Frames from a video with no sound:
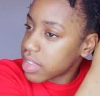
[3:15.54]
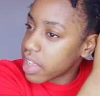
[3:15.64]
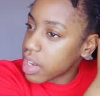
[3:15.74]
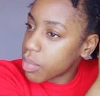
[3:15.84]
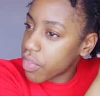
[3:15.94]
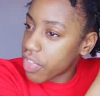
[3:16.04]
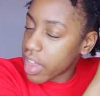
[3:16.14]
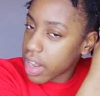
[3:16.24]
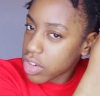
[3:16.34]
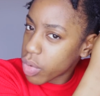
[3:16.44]
dealing with
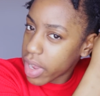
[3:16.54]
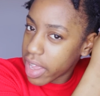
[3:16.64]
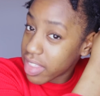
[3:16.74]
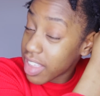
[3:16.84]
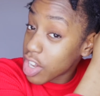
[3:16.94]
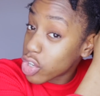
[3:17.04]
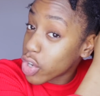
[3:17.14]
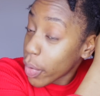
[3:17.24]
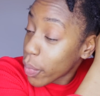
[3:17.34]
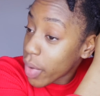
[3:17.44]
their natural hair, they
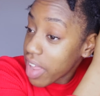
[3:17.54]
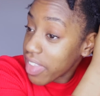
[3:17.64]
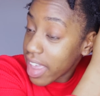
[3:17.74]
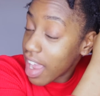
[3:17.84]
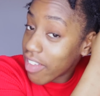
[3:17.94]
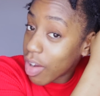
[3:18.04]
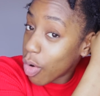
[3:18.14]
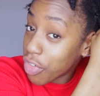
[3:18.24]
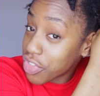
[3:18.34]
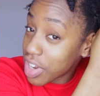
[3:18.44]
don't wear their hair
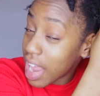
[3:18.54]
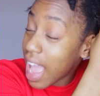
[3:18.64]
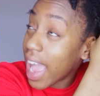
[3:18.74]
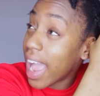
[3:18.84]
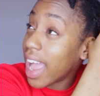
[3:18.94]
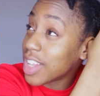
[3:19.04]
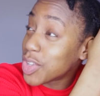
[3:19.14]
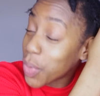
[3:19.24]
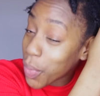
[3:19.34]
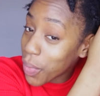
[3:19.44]
out often
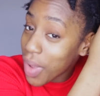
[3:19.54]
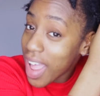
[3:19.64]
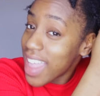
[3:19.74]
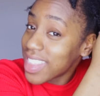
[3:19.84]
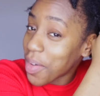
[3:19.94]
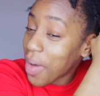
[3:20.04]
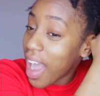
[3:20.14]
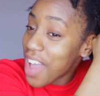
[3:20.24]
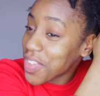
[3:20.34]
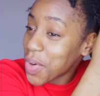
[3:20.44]
at all. They'll
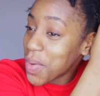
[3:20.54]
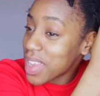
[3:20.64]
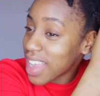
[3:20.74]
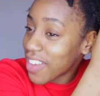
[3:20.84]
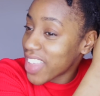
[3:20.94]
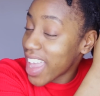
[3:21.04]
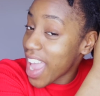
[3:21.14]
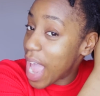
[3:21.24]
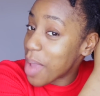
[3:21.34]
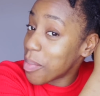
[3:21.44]
either always have their
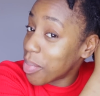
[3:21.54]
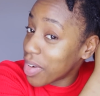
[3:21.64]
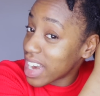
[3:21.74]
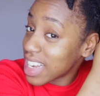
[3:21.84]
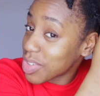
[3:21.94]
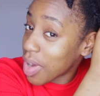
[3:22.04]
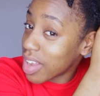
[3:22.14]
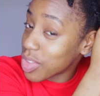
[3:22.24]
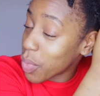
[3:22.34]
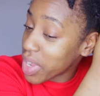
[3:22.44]
hair in braids or
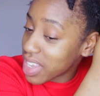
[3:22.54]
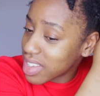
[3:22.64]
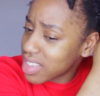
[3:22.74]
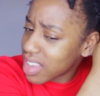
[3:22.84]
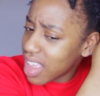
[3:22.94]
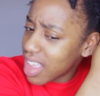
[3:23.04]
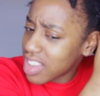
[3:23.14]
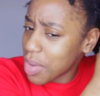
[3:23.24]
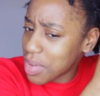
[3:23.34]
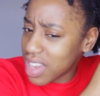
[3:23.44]
under wigs.
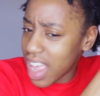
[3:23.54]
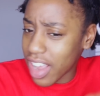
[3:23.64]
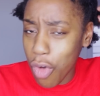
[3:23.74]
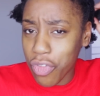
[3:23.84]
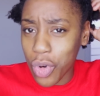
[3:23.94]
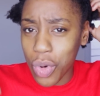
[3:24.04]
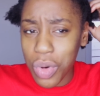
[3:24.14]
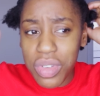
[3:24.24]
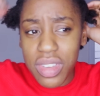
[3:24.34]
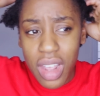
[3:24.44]
So it's like, of
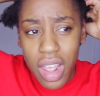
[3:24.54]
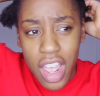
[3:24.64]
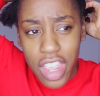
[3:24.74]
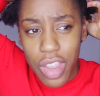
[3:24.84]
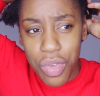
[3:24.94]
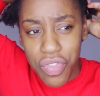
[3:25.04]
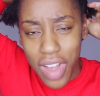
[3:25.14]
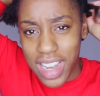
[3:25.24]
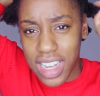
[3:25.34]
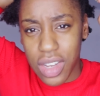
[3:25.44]
course, you would
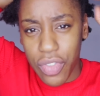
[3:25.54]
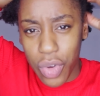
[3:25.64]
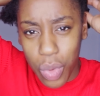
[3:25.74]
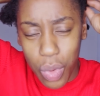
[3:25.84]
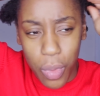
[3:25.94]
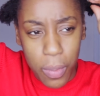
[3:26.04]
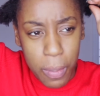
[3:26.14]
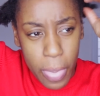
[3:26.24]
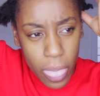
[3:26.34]
find it difficult